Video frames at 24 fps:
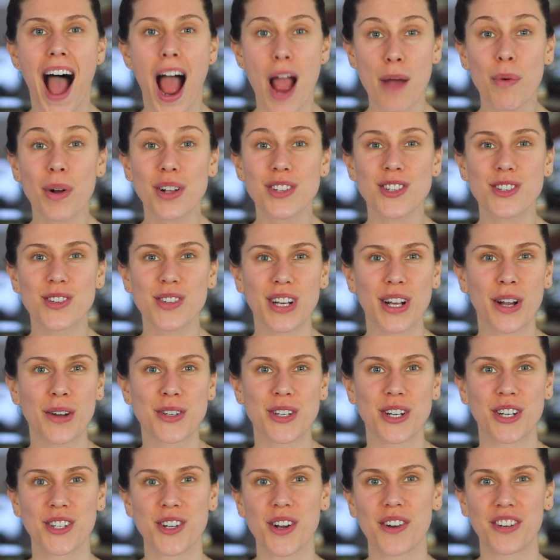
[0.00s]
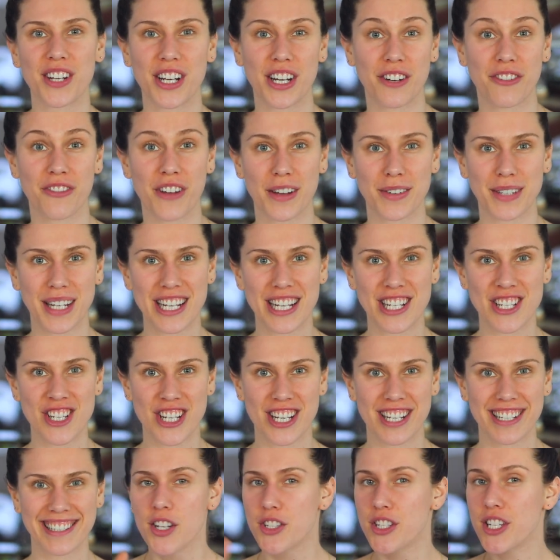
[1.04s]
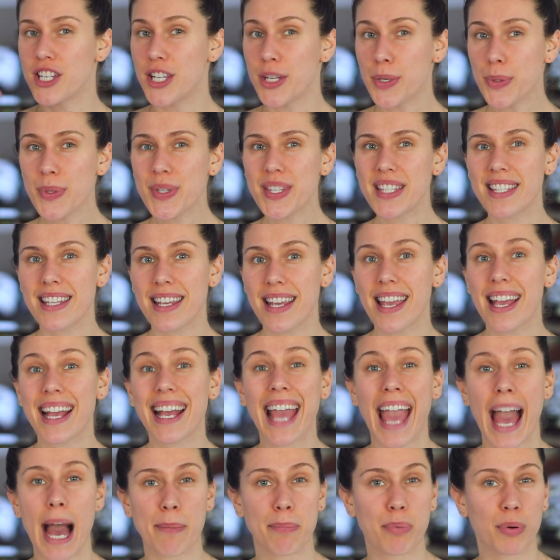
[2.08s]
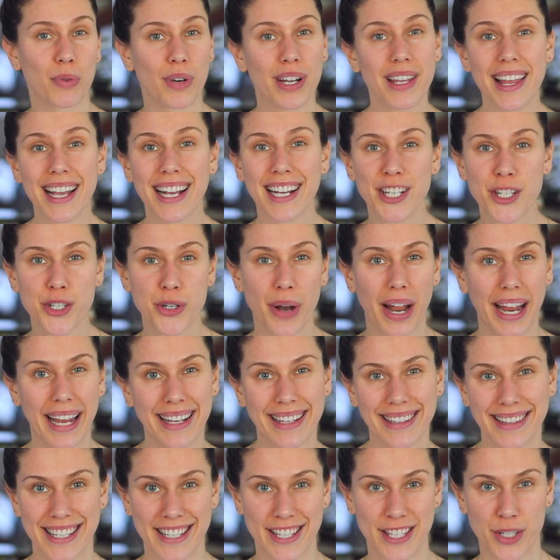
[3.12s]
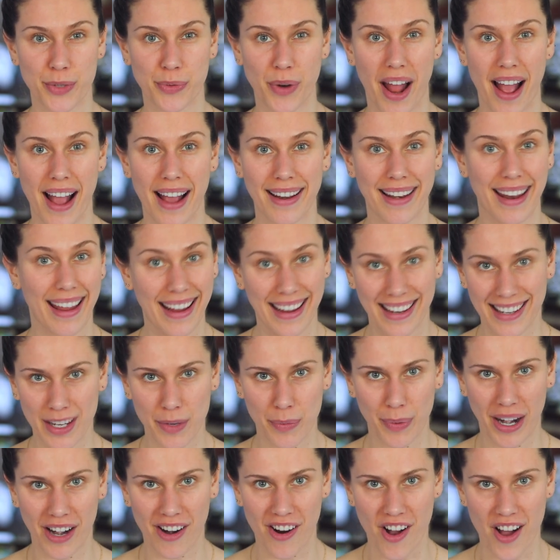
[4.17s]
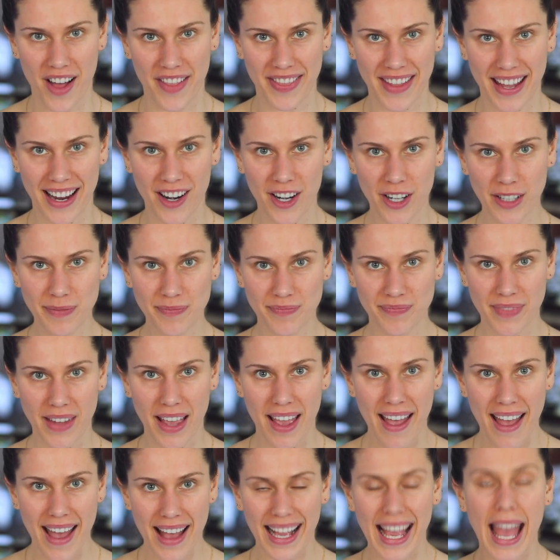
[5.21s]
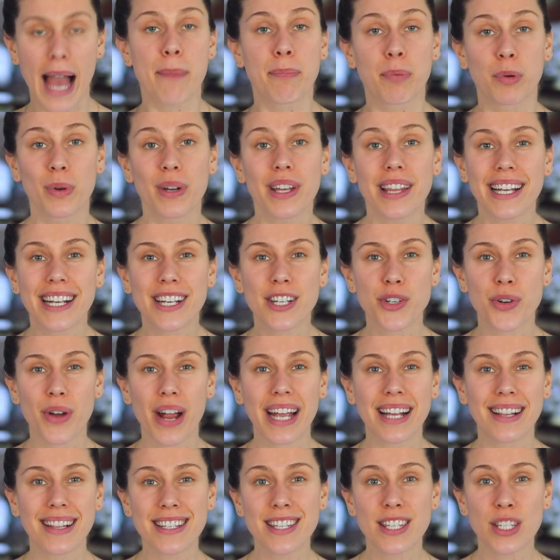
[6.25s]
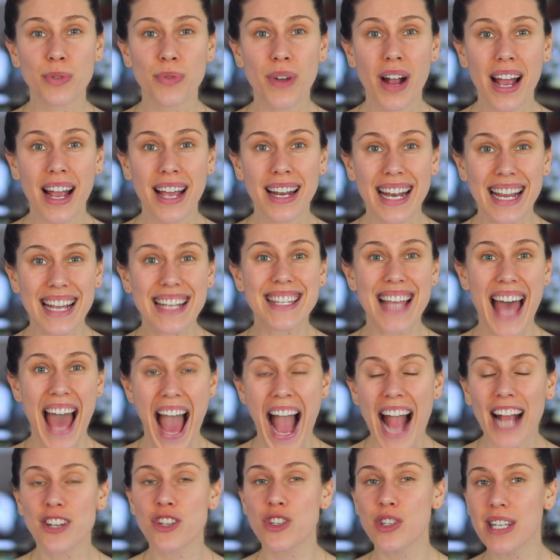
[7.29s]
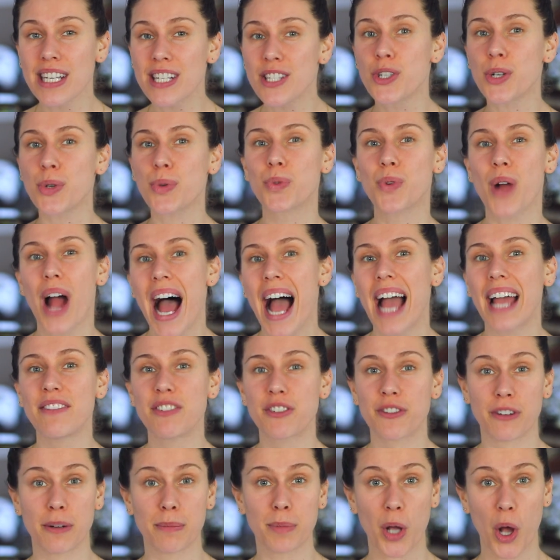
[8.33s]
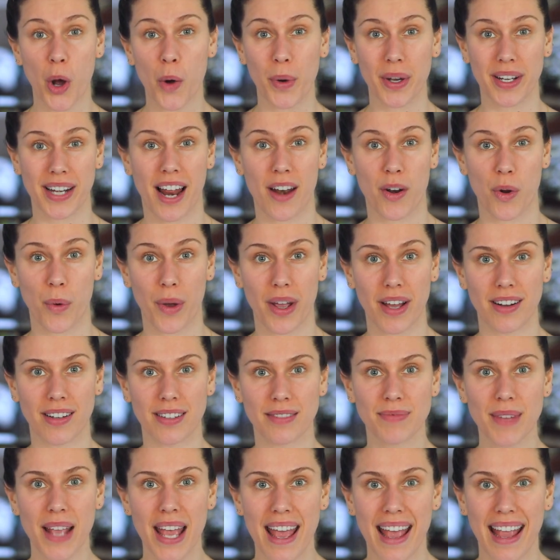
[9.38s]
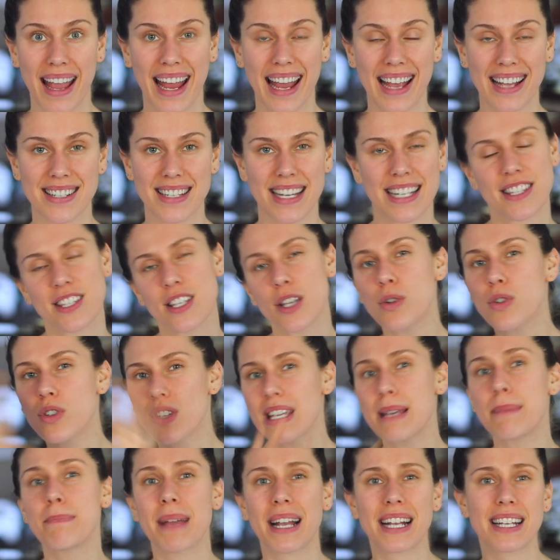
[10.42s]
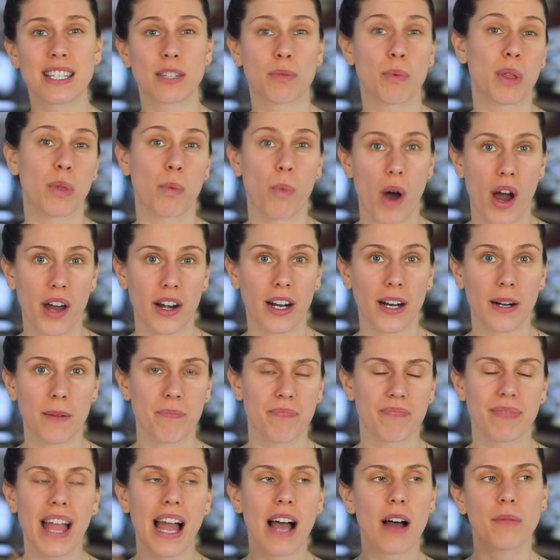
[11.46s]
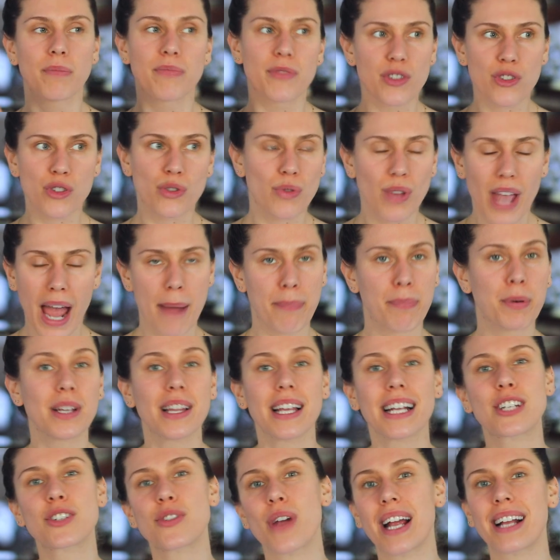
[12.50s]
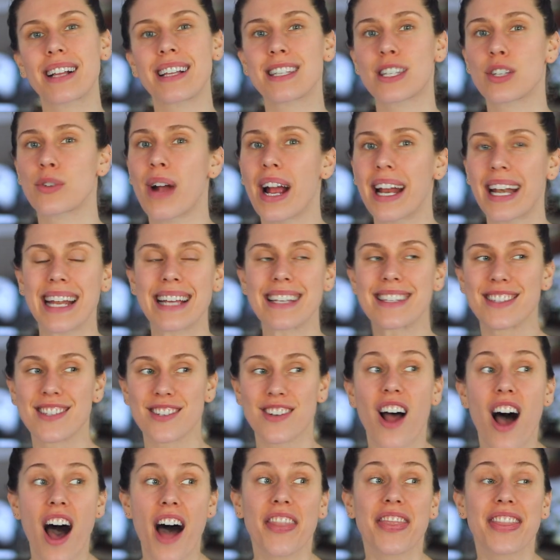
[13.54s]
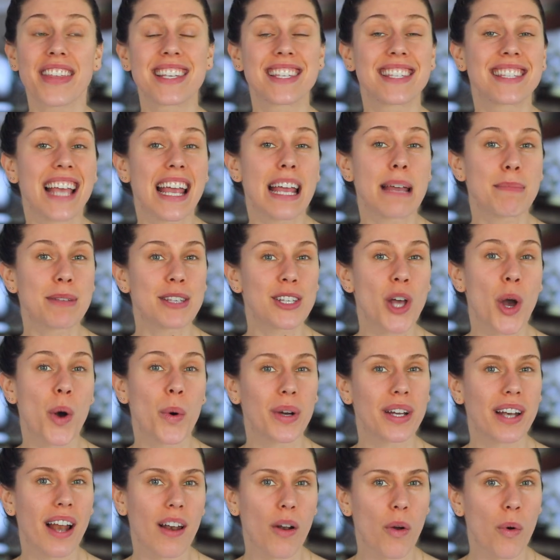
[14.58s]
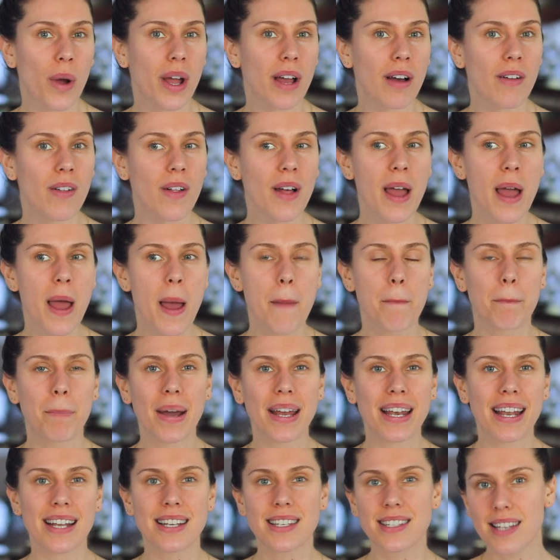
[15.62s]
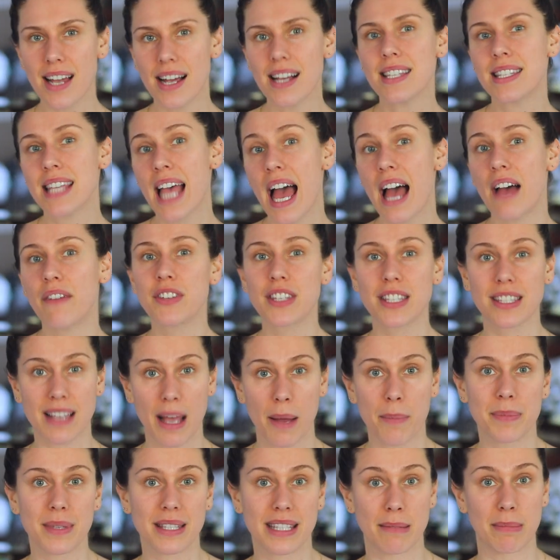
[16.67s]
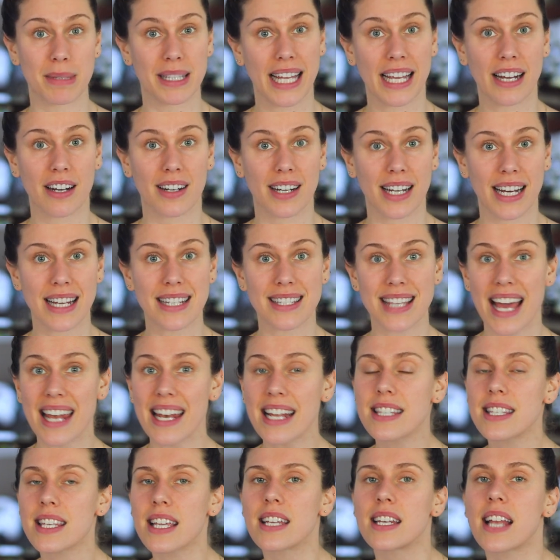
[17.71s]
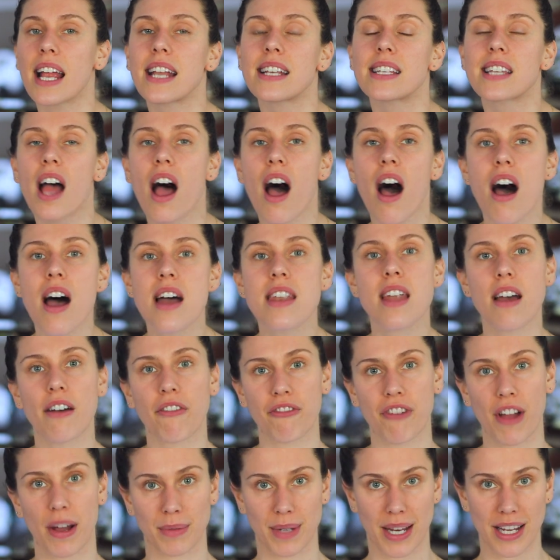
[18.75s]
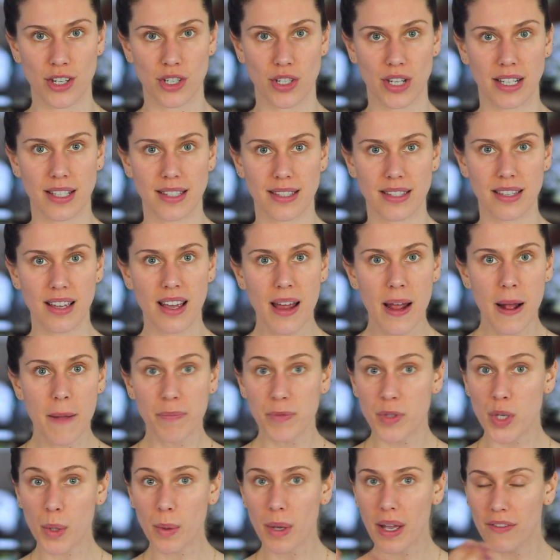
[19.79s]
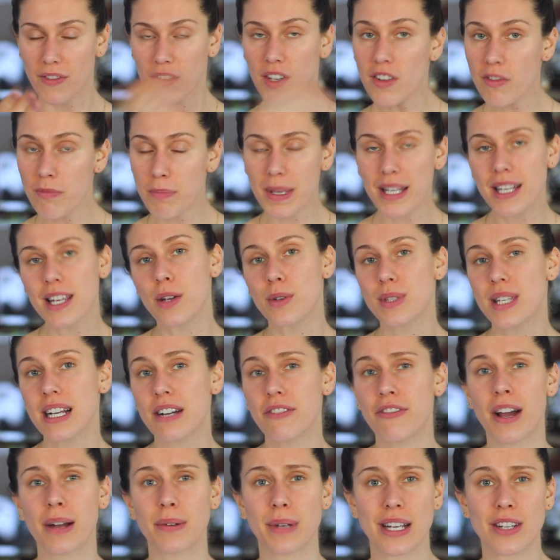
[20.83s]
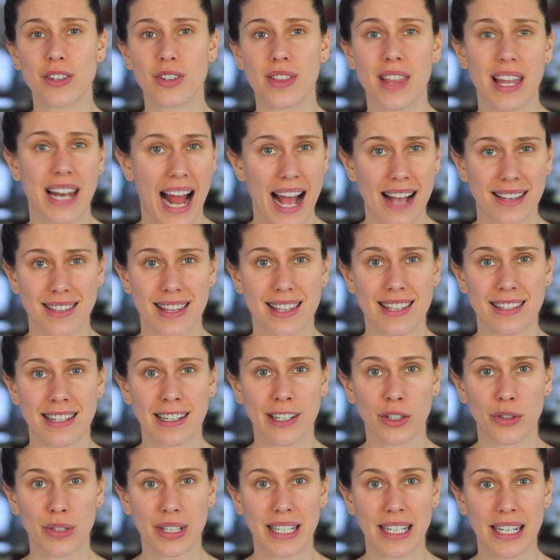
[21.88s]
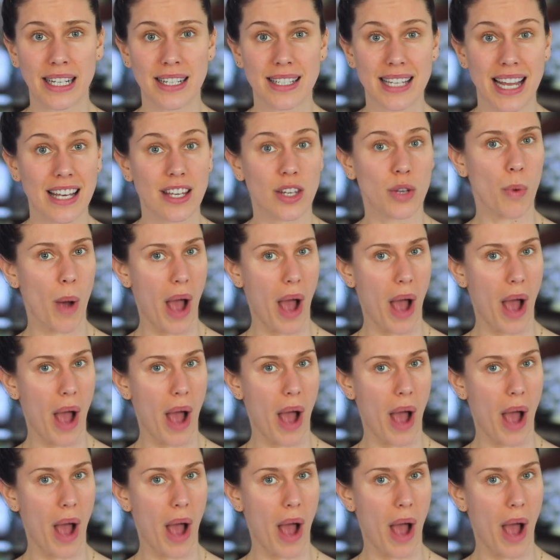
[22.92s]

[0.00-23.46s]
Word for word: I want you to go turn over your foundation. Do you see caprylic triglyceride anywhere on there? Caprylic triglyceride is actually derived from coconut oil, and it's usually mixed with water. Now, caprylic triglyceride is not the same as coconut oil, but it does have some similarities, and it's in a ton of foundations. So if you've been using a foundation that has this ingredient and you